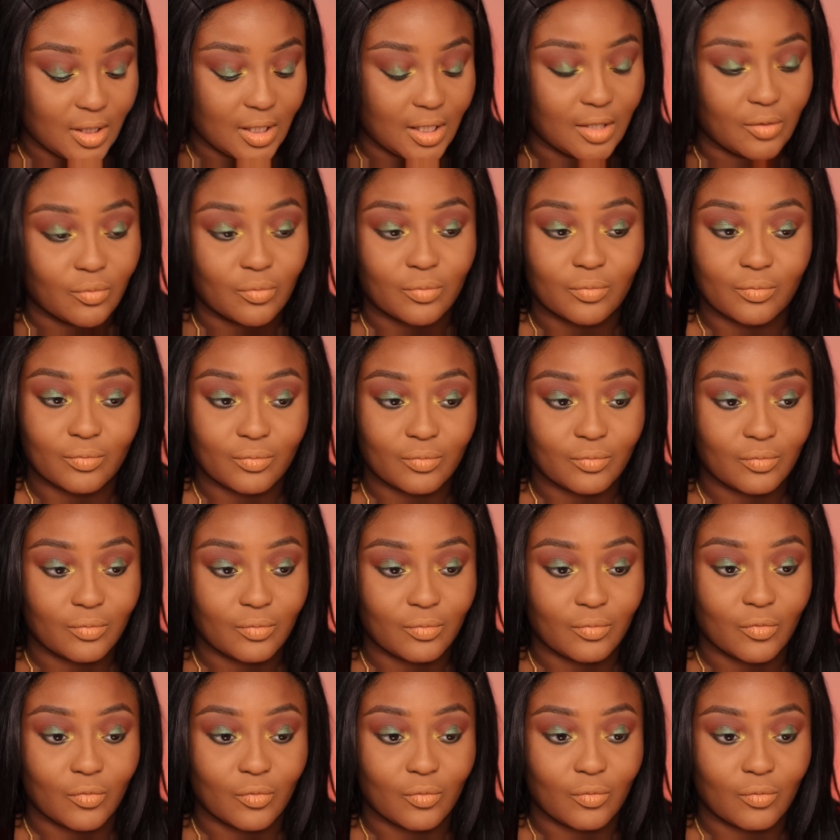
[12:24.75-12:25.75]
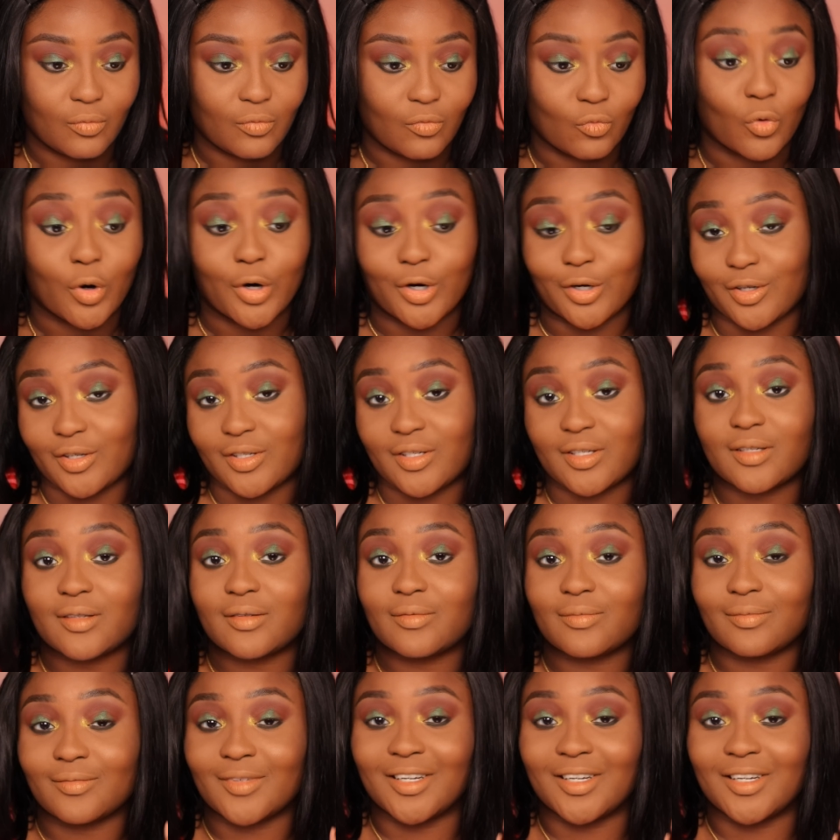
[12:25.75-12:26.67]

It works.